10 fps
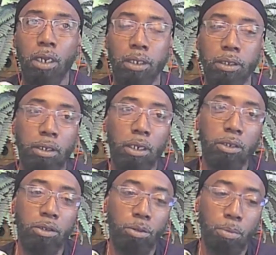
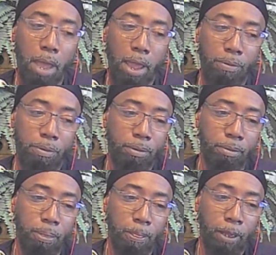Let's do the math,
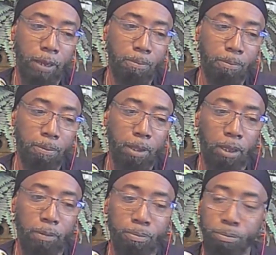okay?
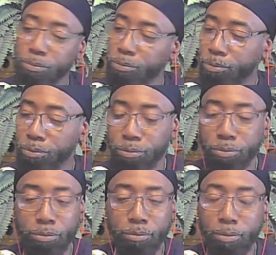Um,
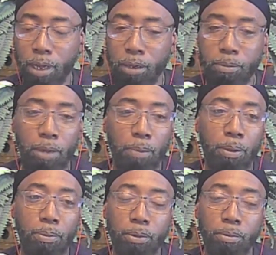my
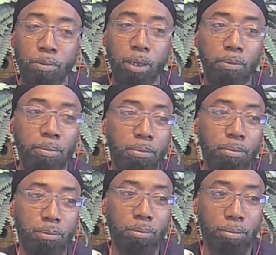people, my
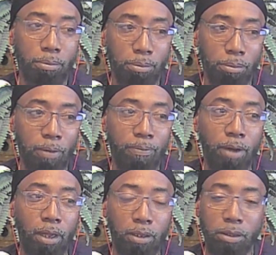
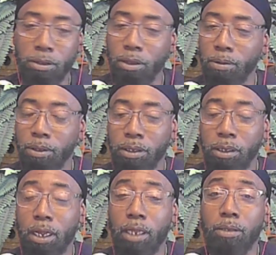father used to always say
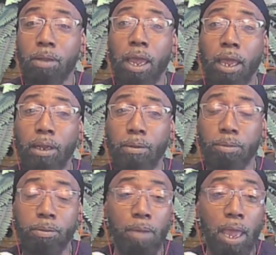it has to add up.
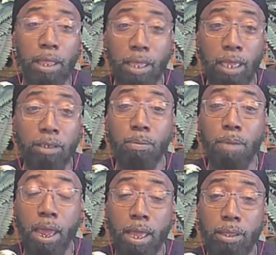Math has the
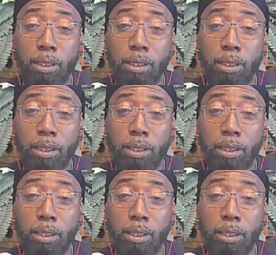math.